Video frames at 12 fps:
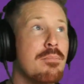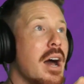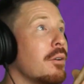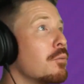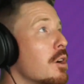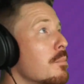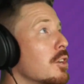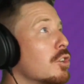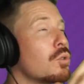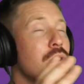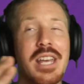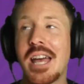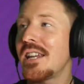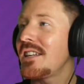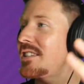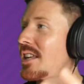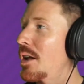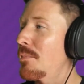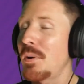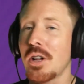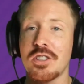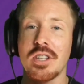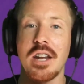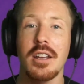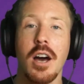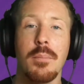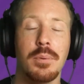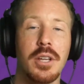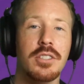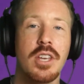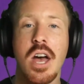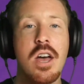my room and creating setup punchline couplets